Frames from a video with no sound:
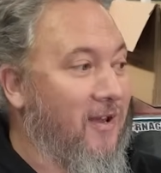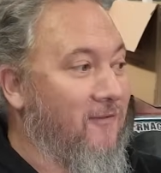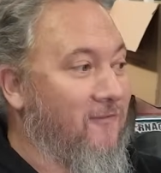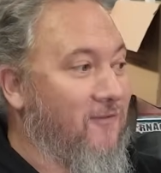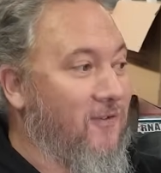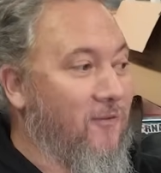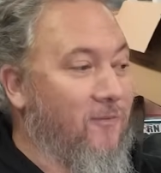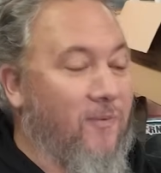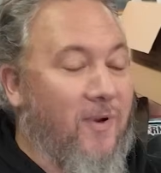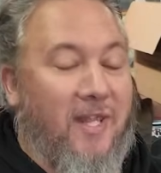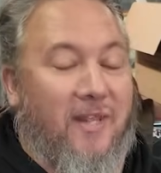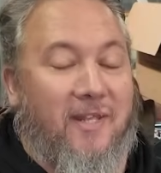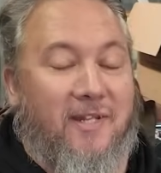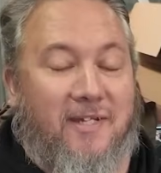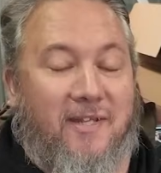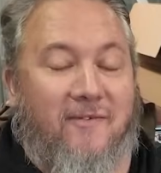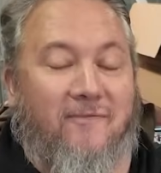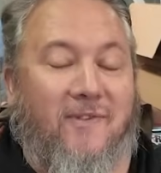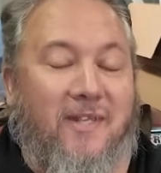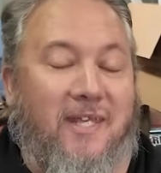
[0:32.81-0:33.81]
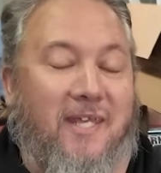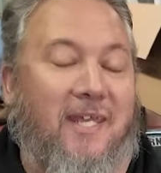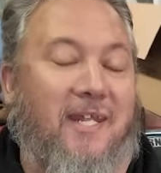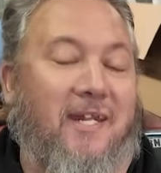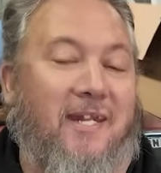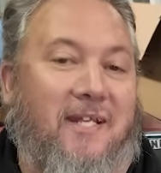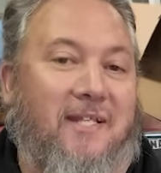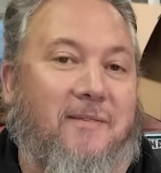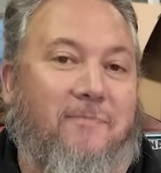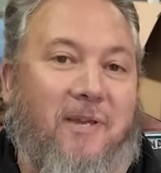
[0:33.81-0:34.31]
For a relatively
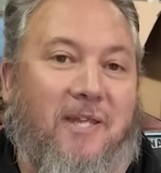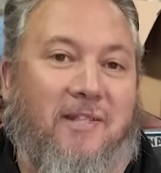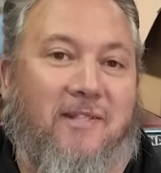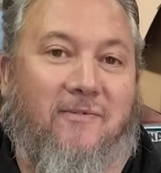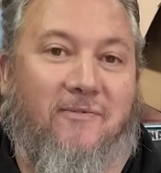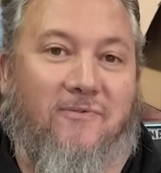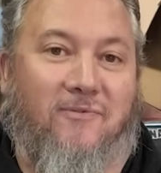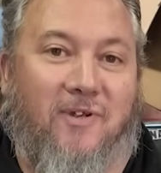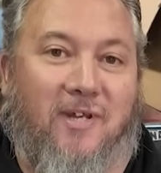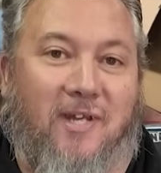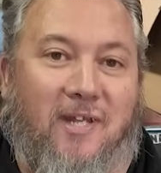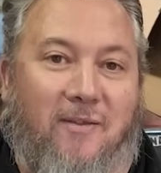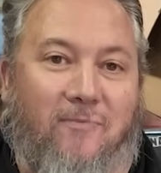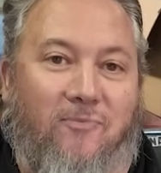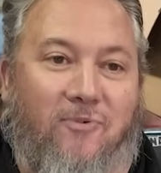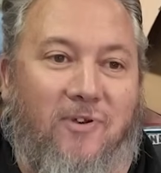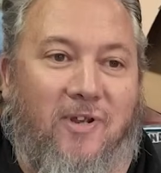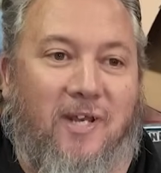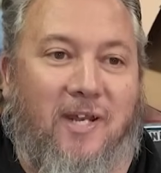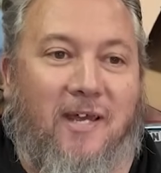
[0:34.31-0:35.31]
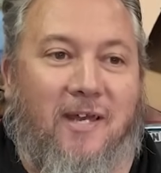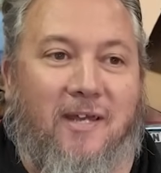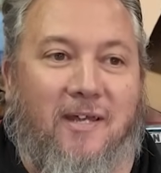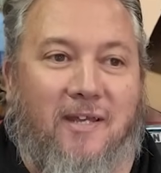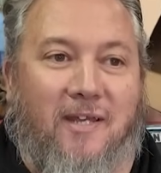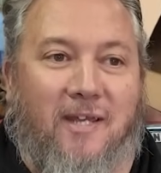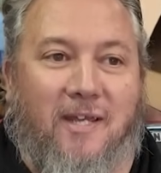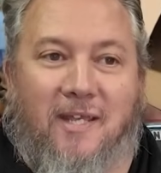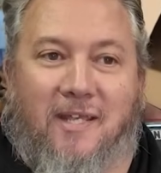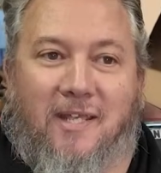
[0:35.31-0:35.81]
inexpensive 3D printer,
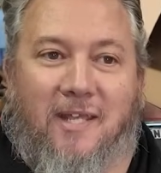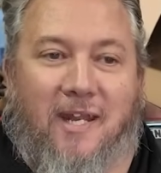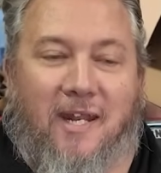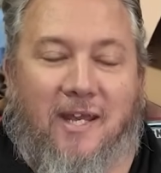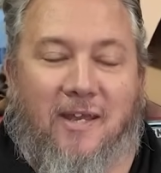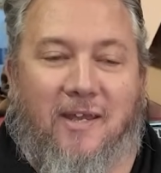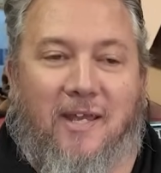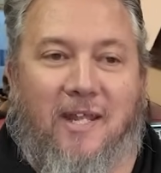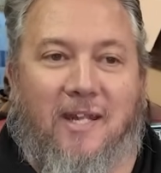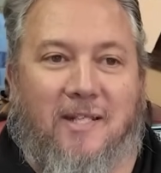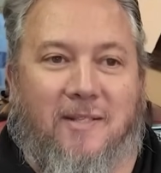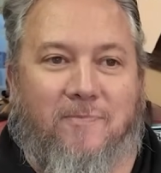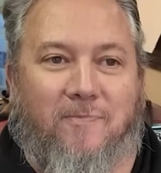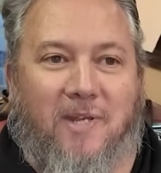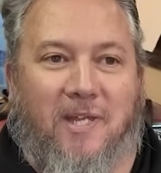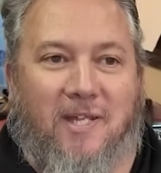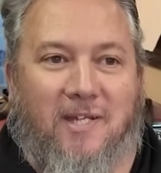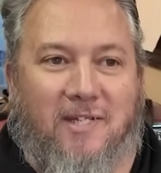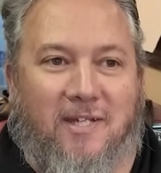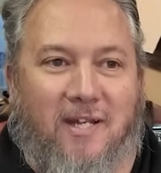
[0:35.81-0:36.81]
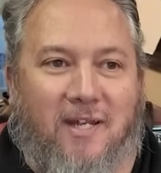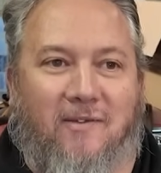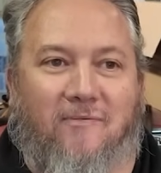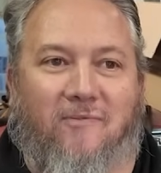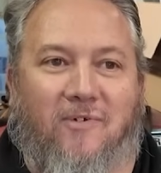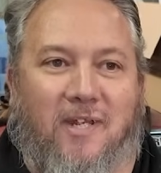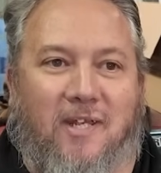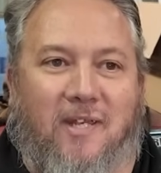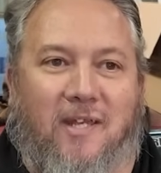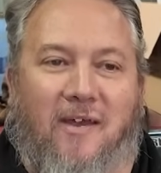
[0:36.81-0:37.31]
you know, it has been
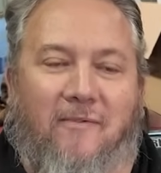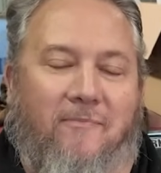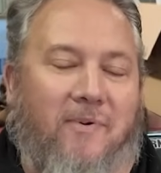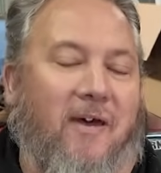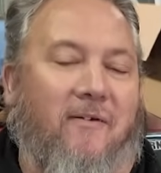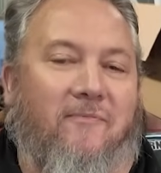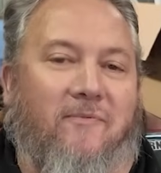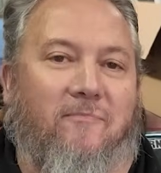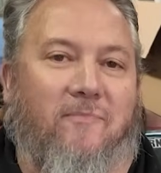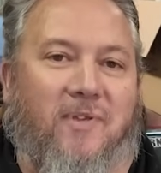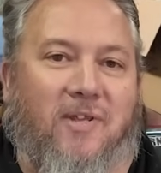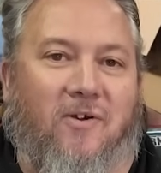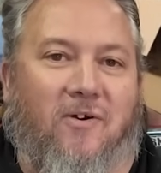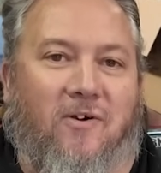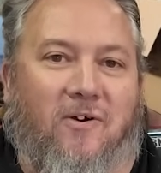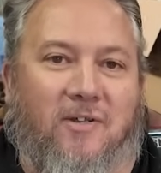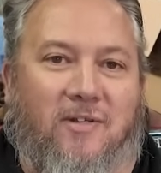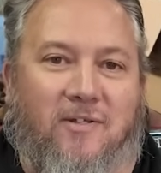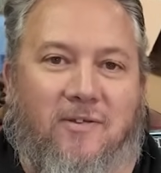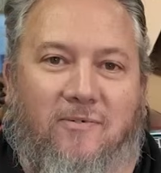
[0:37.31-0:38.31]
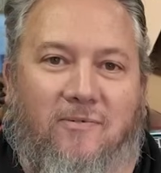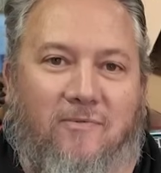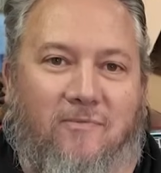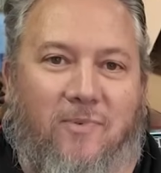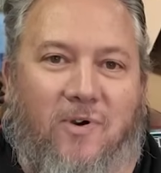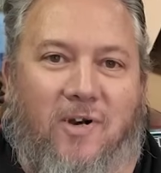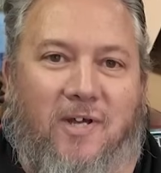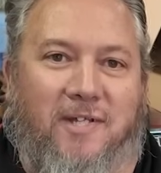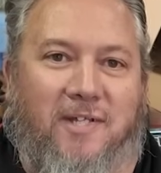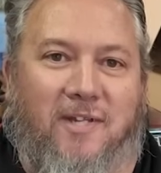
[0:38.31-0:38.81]
delivering above and beyond
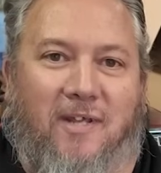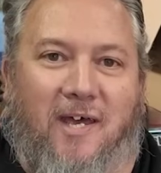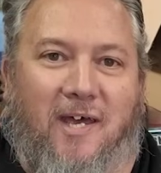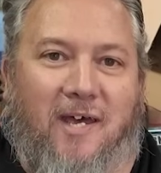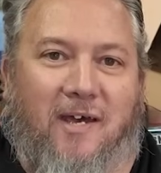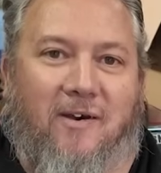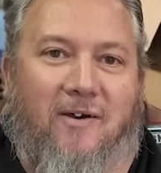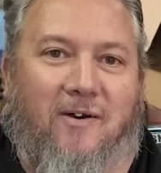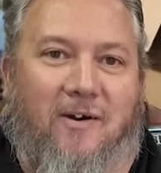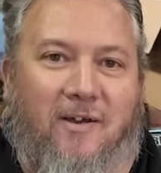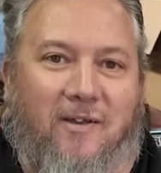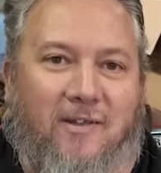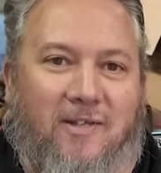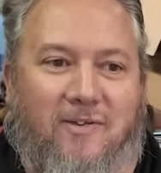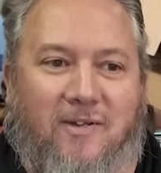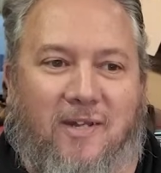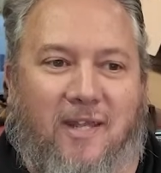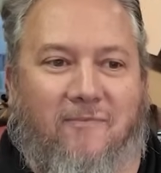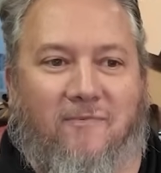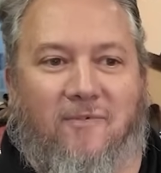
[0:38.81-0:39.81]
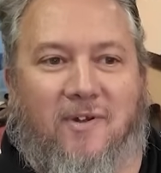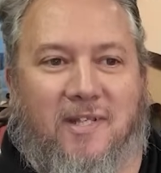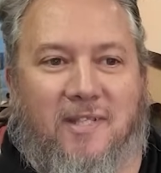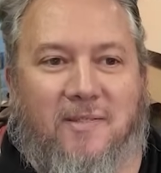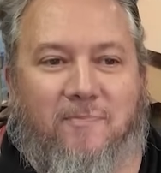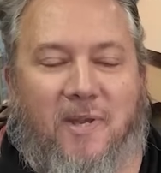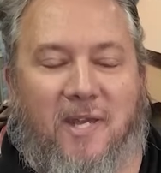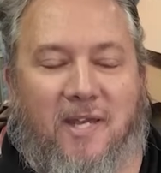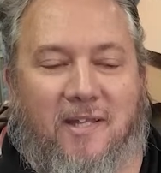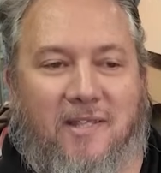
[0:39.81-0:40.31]
what I could ever
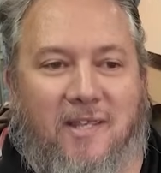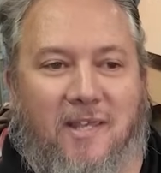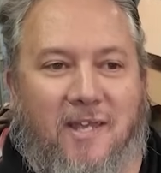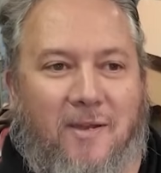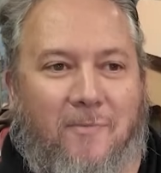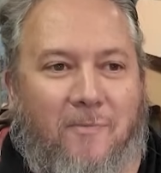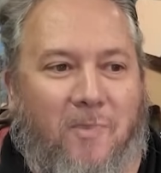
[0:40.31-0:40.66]
expect.